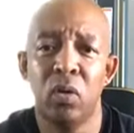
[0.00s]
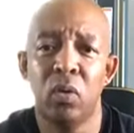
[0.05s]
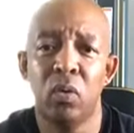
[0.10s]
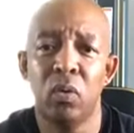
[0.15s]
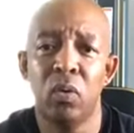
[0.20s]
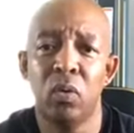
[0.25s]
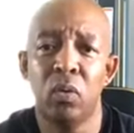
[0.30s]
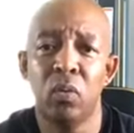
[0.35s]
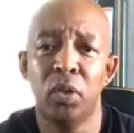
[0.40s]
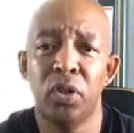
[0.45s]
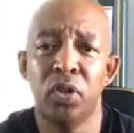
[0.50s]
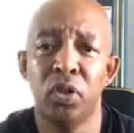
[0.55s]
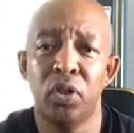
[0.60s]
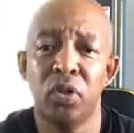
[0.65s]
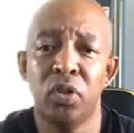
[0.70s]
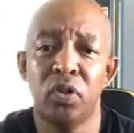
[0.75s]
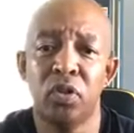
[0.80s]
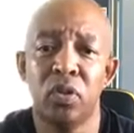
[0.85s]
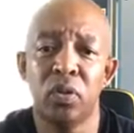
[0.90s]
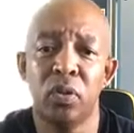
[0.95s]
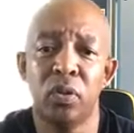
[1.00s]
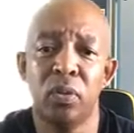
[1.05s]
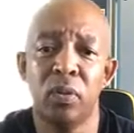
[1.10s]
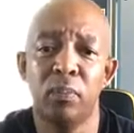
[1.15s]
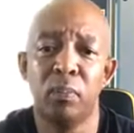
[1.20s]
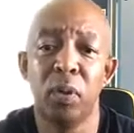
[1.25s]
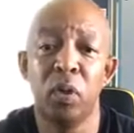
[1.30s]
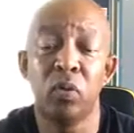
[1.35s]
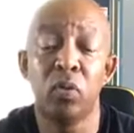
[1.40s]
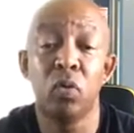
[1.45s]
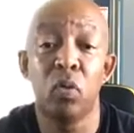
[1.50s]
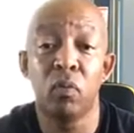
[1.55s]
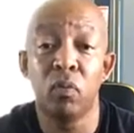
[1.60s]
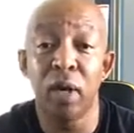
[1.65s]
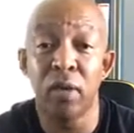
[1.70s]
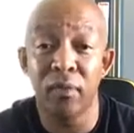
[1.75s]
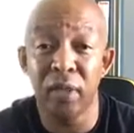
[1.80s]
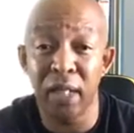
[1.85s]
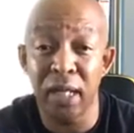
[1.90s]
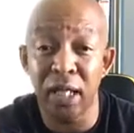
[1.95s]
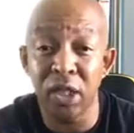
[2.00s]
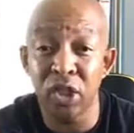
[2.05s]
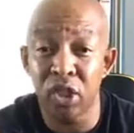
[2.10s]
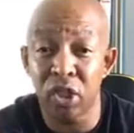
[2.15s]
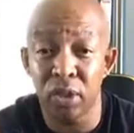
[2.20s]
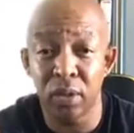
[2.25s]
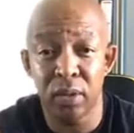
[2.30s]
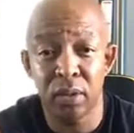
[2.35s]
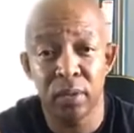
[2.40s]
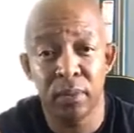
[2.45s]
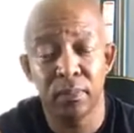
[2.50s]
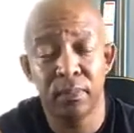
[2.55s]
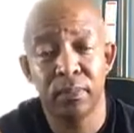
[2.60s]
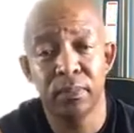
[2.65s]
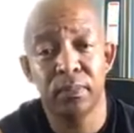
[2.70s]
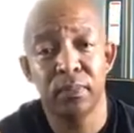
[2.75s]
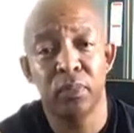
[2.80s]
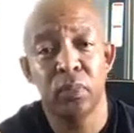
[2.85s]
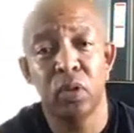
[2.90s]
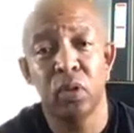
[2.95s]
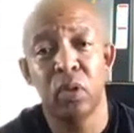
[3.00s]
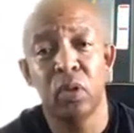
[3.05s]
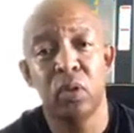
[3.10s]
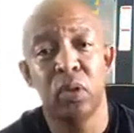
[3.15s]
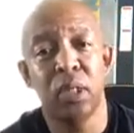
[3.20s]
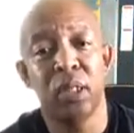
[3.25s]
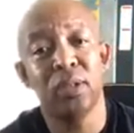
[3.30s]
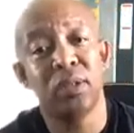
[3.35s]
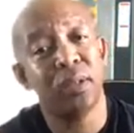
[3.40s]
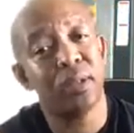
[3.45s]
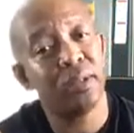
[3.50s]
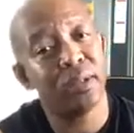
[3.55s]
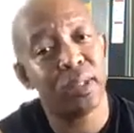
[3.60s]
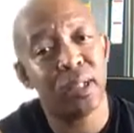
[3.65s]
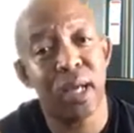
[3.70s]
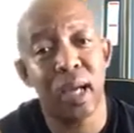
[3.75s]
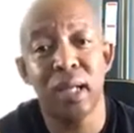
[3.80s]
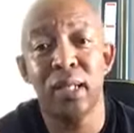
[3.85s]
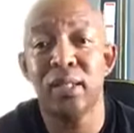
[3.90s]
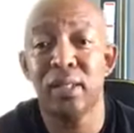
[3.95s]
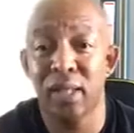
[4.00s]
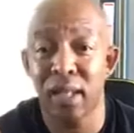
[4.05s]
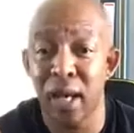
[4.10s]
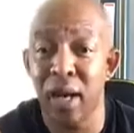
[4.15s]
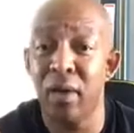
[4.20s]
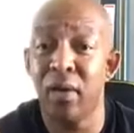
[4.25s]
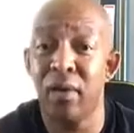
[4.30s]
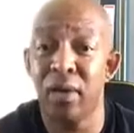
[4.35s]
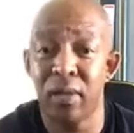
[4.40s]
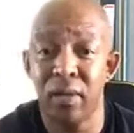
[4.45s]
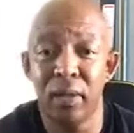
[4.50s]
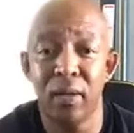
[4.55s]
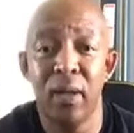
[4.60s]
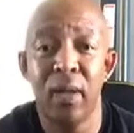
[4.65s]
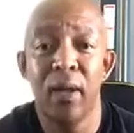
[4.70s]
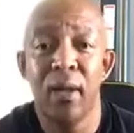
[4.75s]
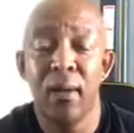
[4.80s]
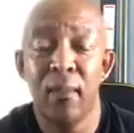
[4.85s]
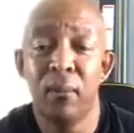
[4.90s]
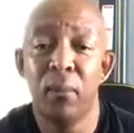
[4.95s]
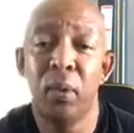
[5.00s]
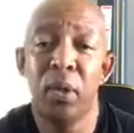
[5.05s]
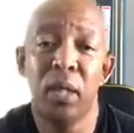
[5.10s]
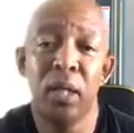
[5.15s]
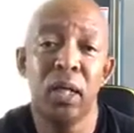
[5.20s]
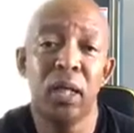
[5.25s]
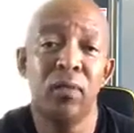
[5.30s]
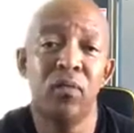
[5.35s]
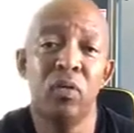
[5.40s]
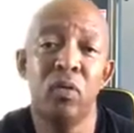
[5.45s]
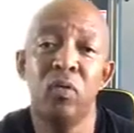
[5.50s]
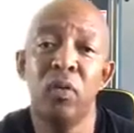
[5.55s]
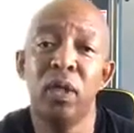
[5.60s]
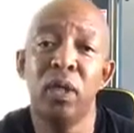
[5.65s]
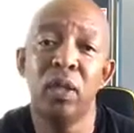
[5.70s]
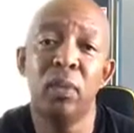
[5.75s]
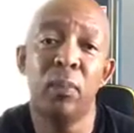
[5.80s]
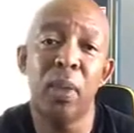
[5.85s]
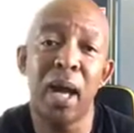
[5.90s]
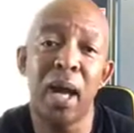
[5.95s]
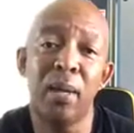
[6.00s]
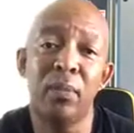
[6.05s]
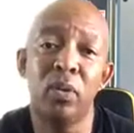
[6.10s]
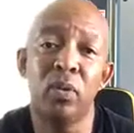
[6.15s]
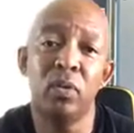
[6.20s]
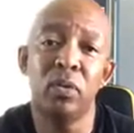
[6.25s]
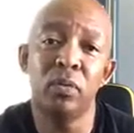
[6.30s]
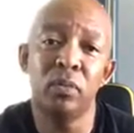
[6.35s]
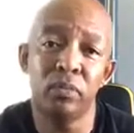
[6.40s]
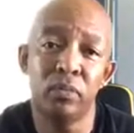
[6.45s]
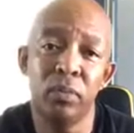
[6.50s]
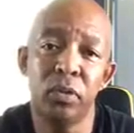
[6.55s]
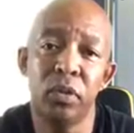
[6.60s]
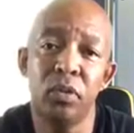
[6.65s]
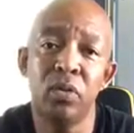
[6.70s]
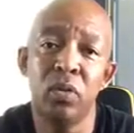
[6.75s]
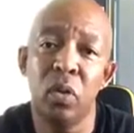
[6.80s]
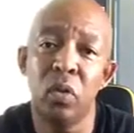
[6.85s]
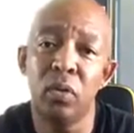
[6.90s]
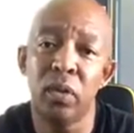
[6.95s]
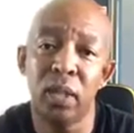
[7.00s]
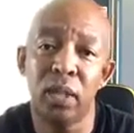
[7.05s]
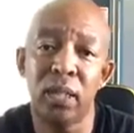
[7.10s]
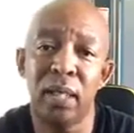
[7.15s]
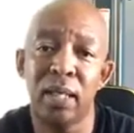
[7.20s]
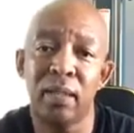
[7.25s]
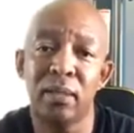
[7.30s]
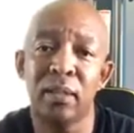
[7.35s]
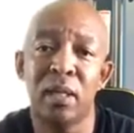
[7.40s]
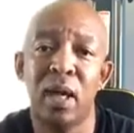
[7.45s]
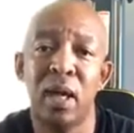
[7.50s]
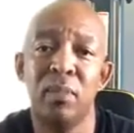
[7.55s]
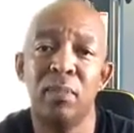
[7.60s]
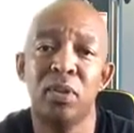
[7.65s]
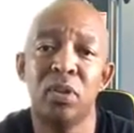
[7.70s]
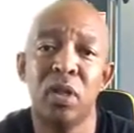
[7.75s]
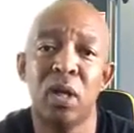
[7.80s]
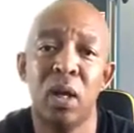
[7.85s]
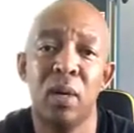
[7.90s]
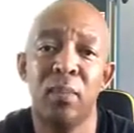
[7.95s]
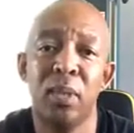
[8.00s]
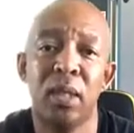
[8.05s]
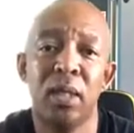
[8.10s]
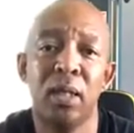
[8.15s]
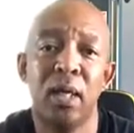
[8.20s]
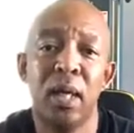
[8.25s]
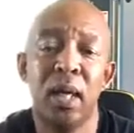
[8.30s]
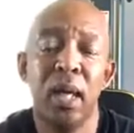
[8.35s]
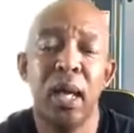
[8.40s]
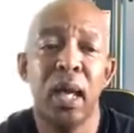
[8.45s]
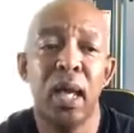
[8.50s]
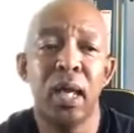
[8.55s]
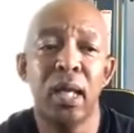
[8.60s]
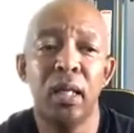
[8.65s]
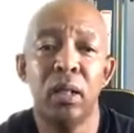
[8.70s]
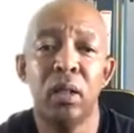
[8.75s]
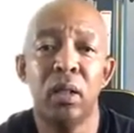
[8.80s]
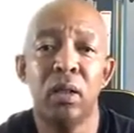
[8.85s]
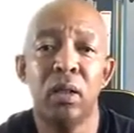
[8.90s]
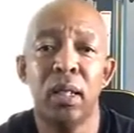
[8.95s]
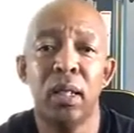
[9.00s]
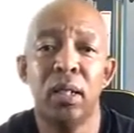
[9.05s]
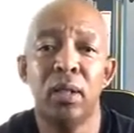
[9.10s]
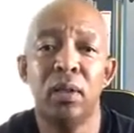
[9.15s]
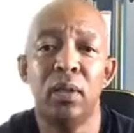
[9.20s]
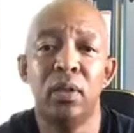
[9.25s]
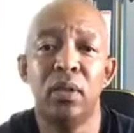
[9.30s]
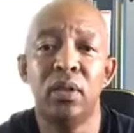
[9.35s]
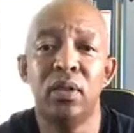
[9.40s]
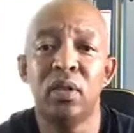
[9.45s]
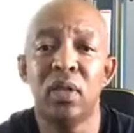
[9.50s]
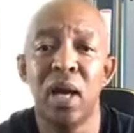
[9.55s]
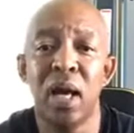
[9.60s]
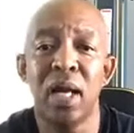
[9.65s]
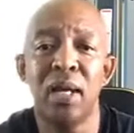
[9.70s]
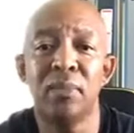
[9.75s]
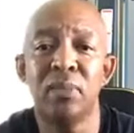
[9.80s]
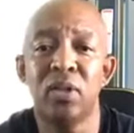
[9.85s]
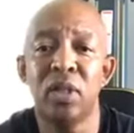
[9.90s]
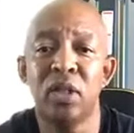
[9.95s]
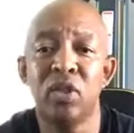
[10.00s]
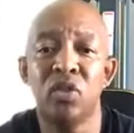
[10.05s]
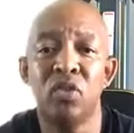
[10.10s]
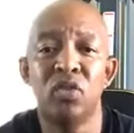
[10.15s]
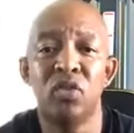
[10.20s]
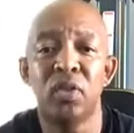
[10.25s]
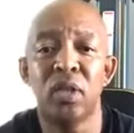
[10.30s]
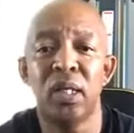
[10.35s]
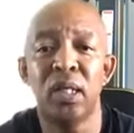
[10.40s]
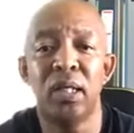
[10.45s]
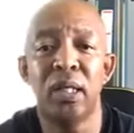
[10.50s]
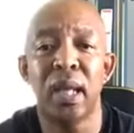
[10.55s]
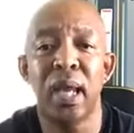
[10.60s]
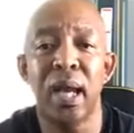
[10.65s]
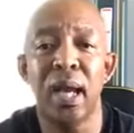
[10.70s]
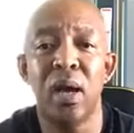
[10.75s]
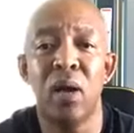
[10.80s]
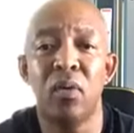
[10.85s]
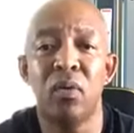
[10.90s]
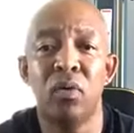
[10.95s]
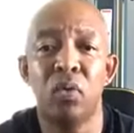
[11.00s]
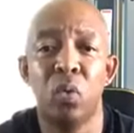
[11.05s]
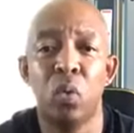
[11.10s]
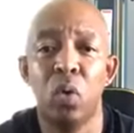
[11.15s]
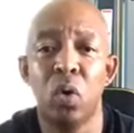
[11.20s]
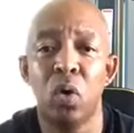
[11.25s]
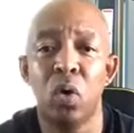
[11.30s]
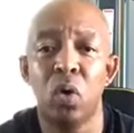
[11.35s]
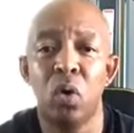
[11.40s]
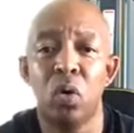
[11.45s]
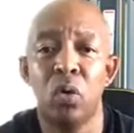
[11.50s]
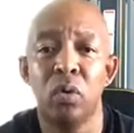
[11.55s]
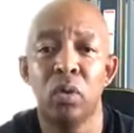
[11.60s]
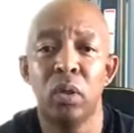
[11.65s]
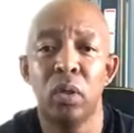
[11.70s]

which is built on revelations. And it's kind of scary. But if you read the Bible, you know that time is coming. And the times that you're seeing now in the world,